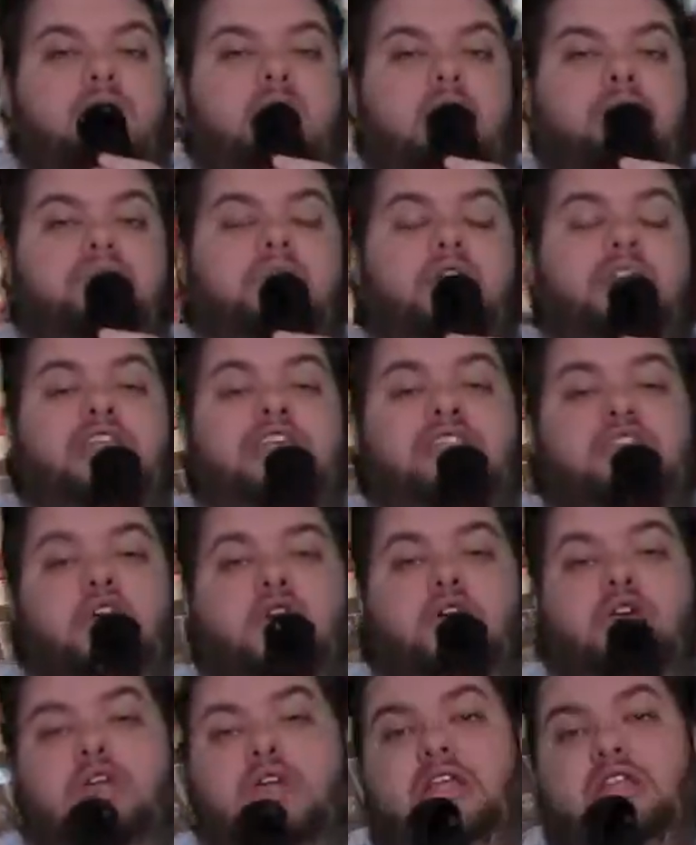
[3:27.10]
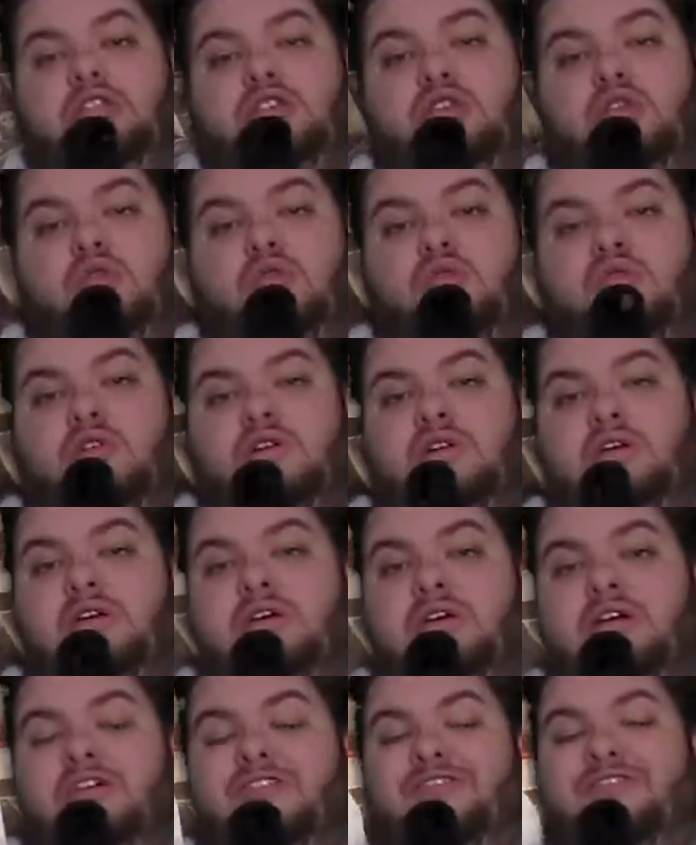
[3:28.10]
But they turn into
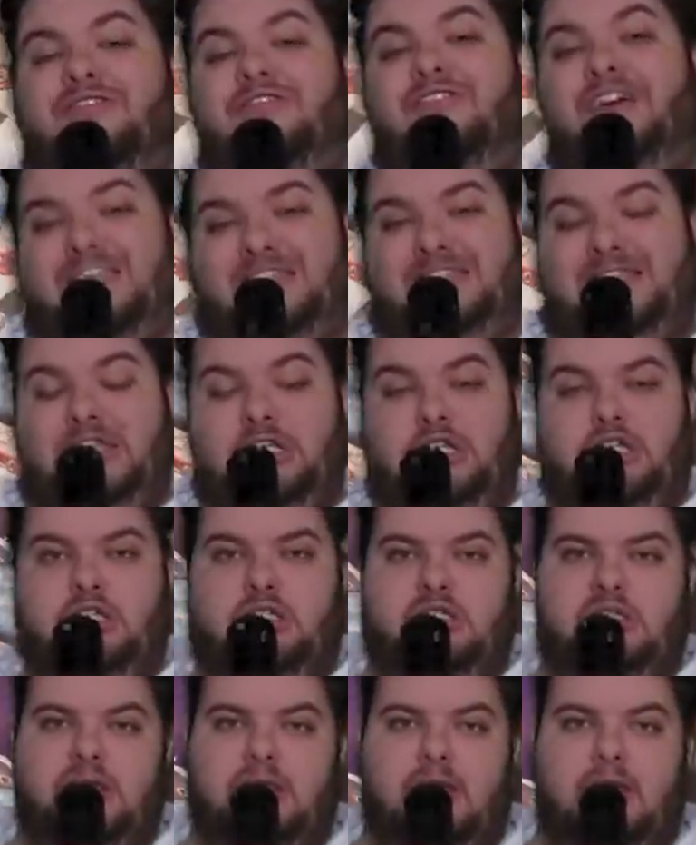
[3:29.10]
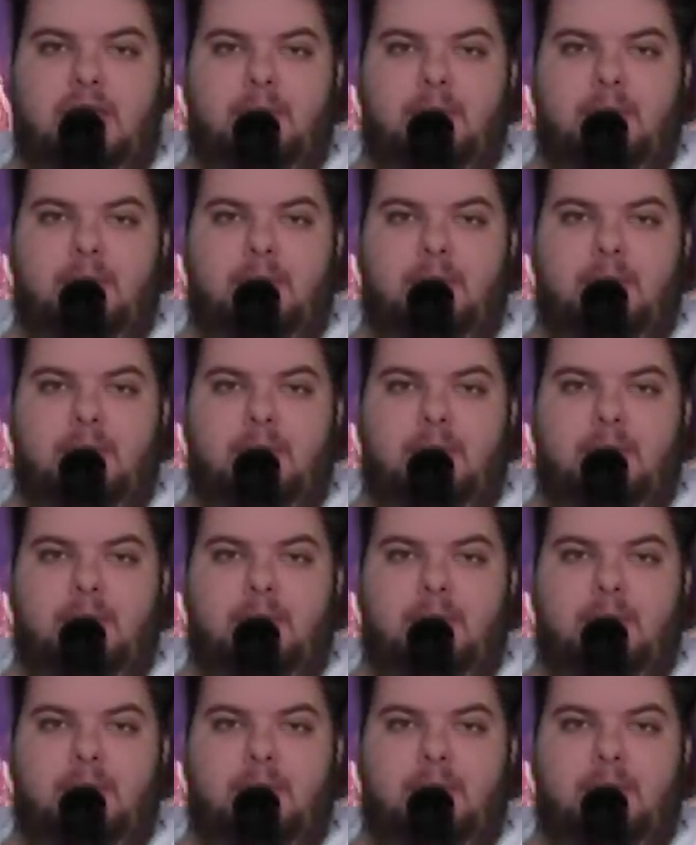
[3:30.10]
vestiges.